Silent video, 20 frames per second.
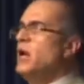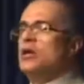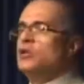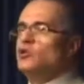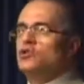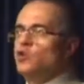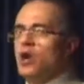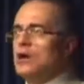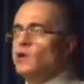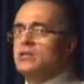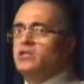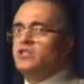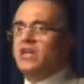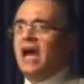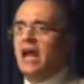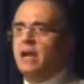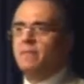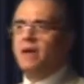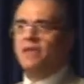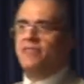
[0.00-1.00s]
Don't
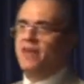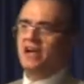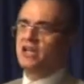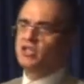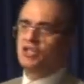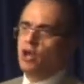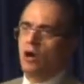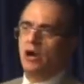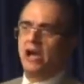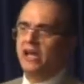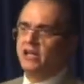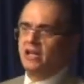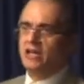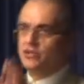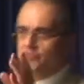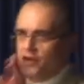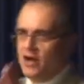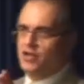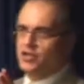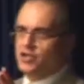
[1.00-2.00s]
tell me there is no hidden
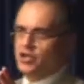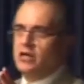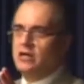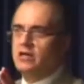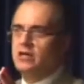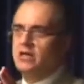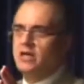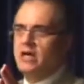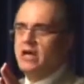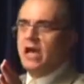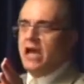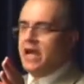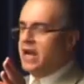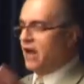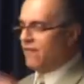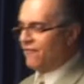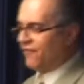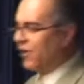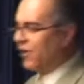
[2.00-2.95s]
treasure in every